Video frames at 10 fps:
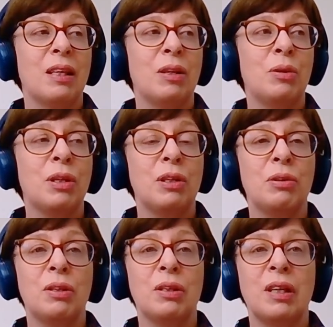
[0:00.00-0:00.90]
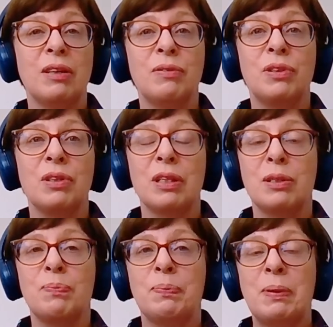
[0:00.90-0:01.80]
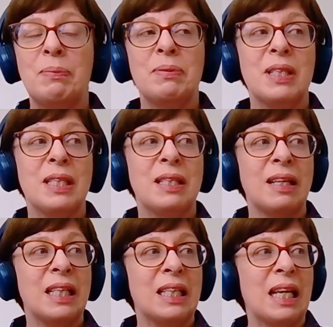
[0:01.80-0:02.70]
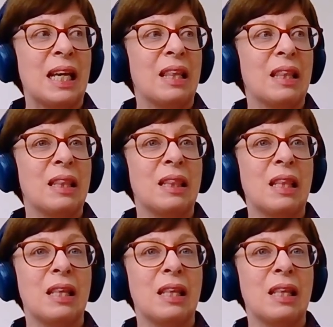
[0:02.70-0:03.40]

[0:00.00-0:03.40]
can kind of, as people have studied it,